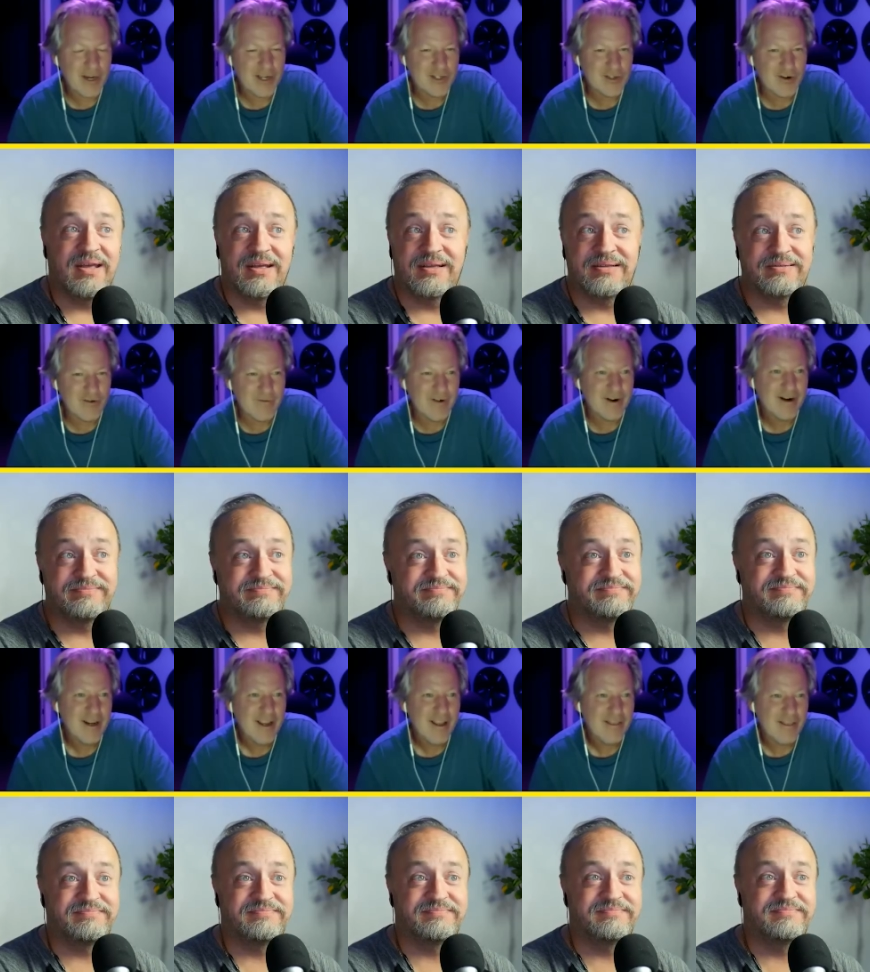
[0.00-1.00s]
Speaker 1: break is
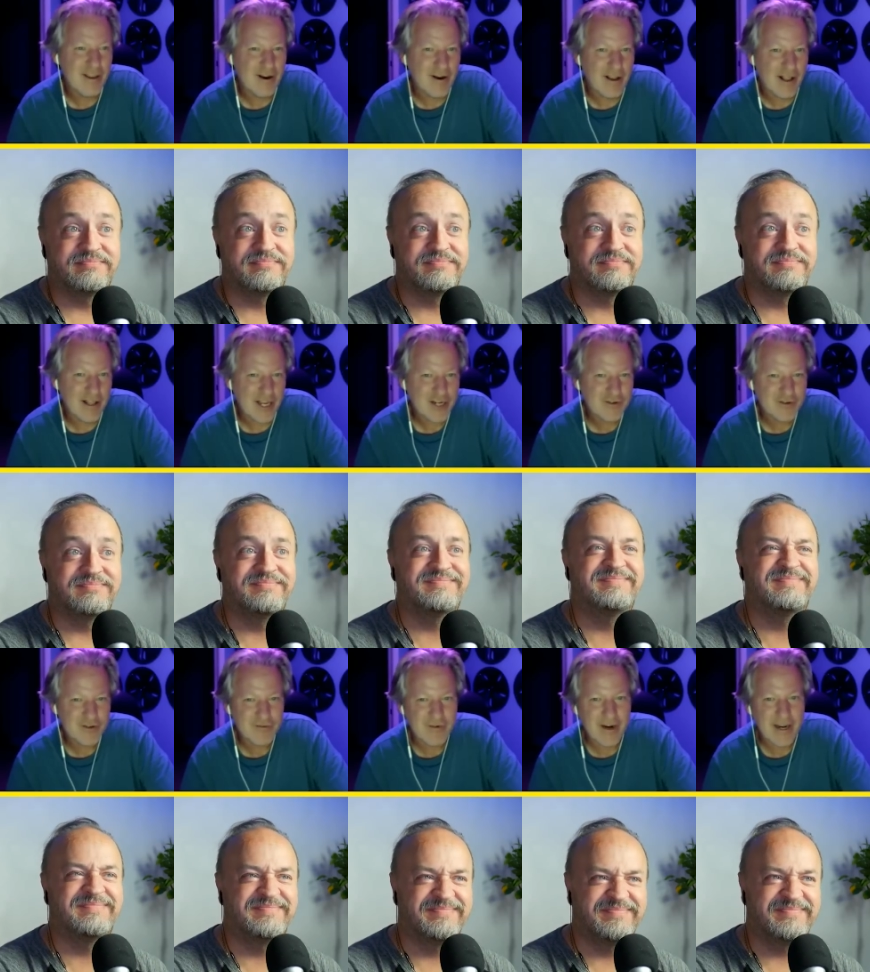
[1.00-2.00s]
over the
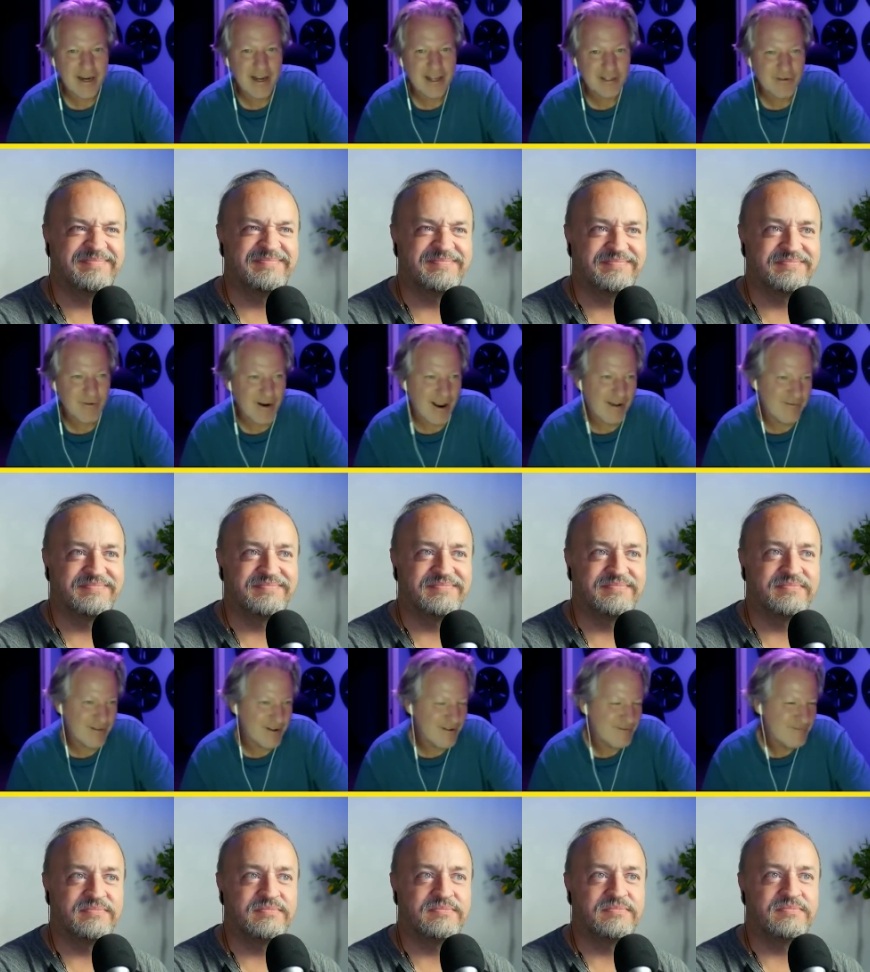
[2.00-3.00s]
electric train has
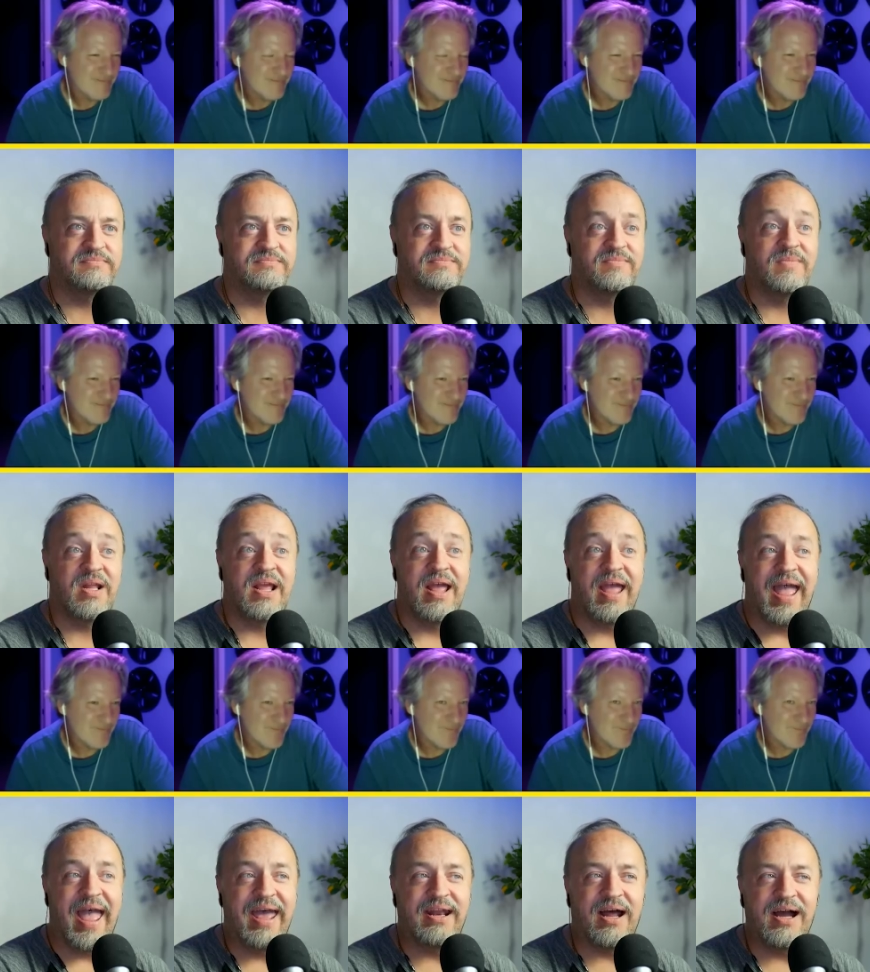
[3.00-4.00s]
arrived
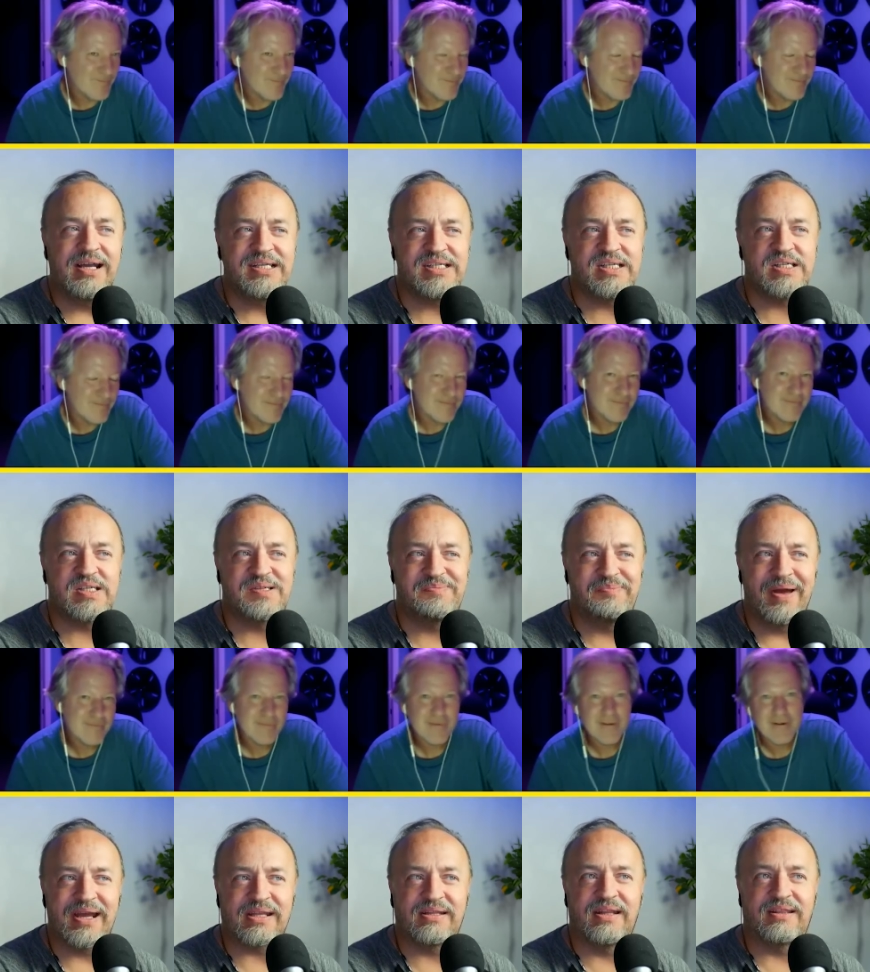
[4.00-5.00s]
Speaker 2: and i
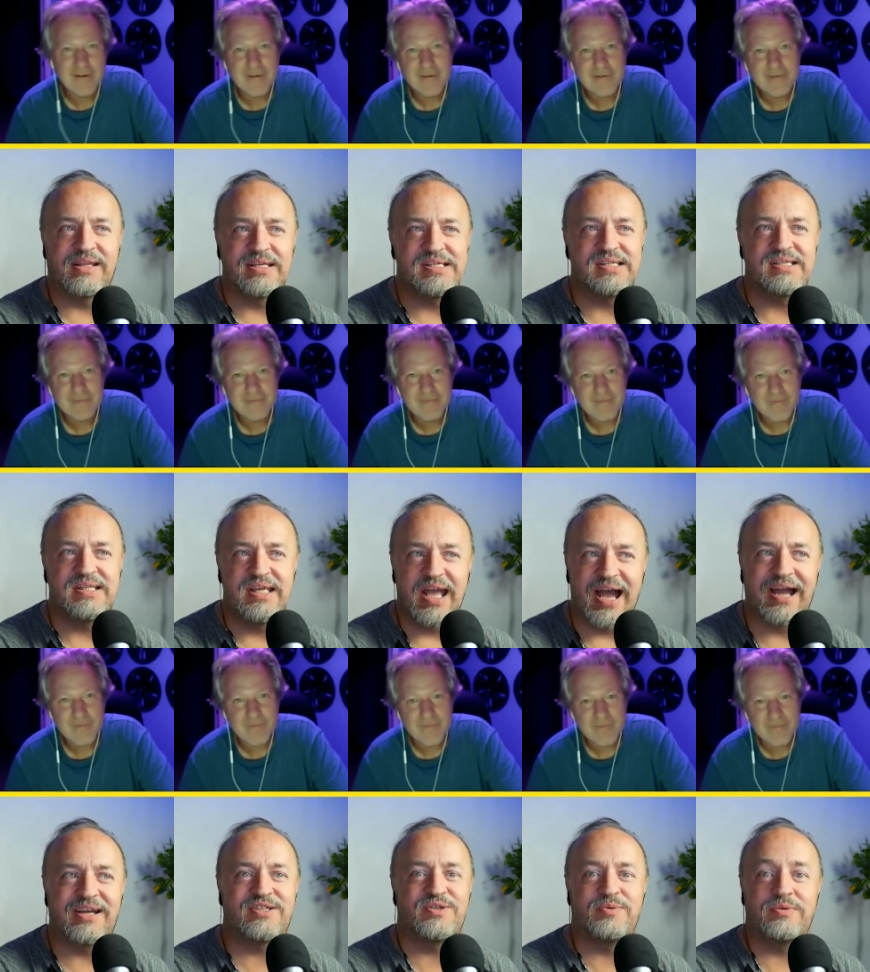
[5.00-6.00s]
suspect that this is the
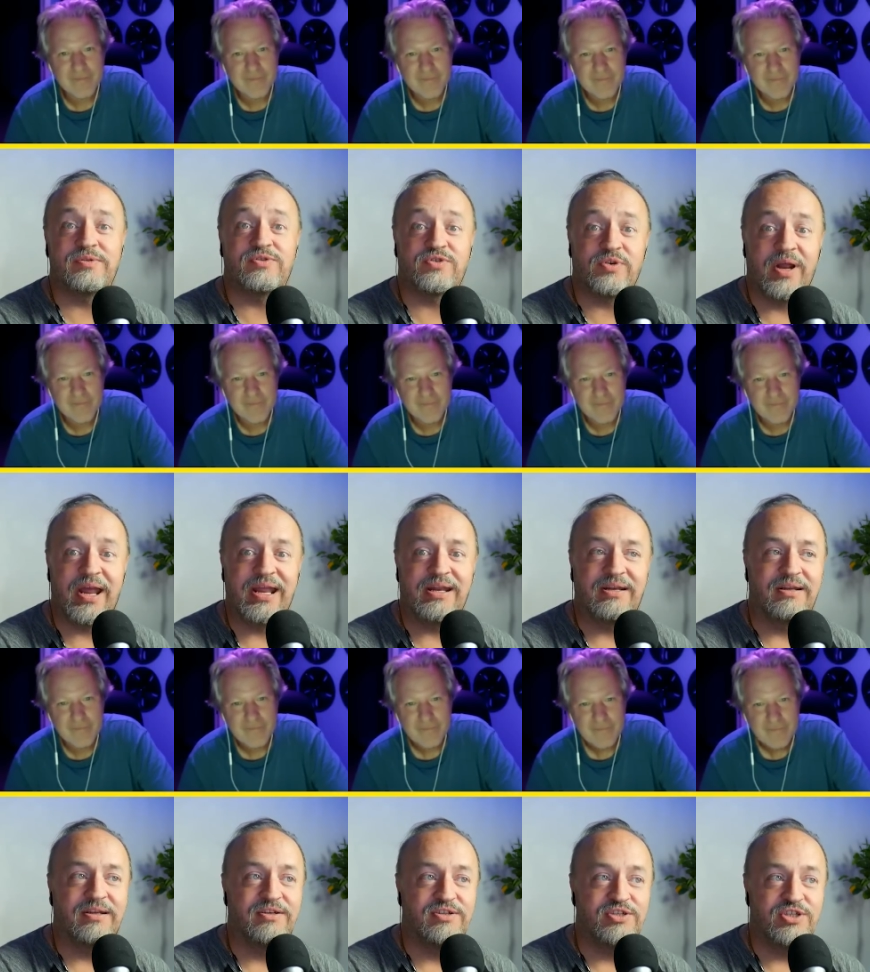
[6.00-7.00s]
actual train
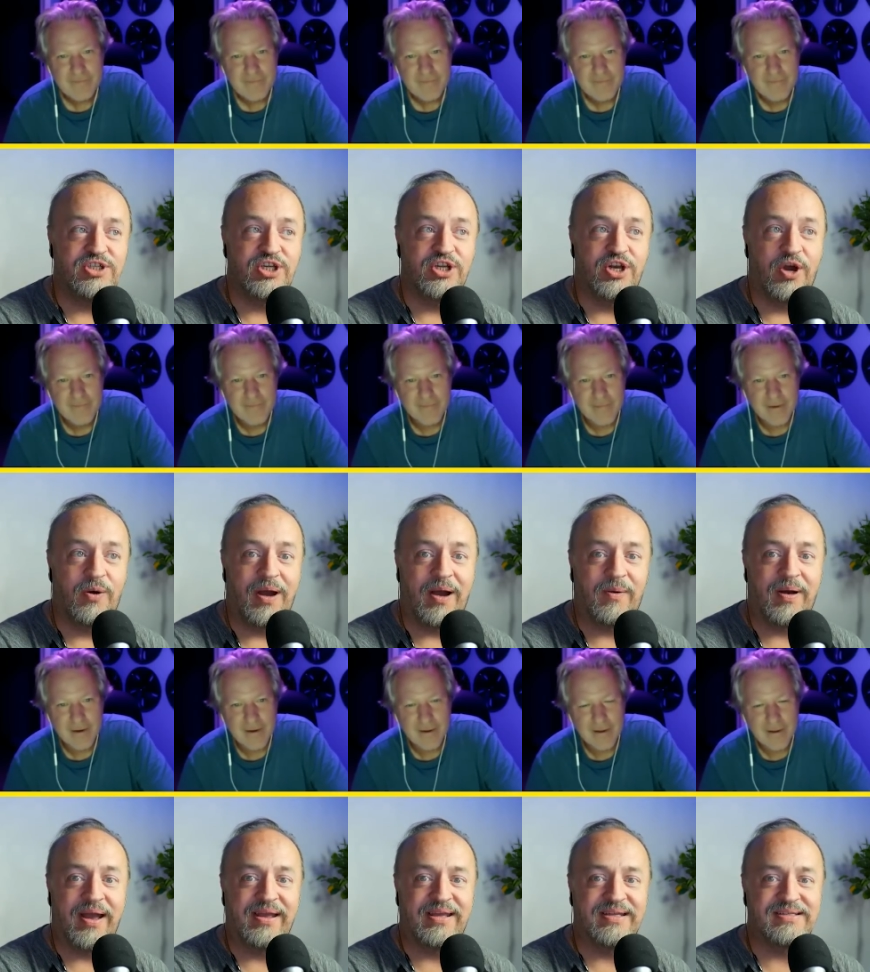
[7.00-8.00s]
do you know how
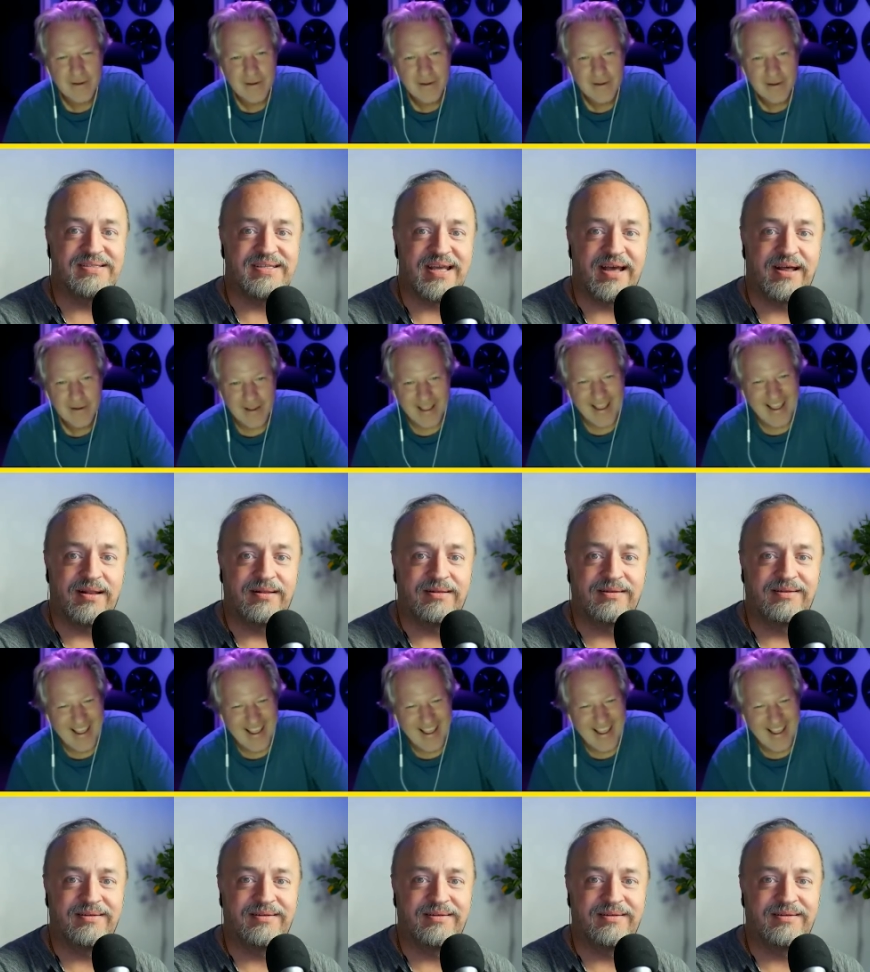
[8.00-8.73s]
I can tell?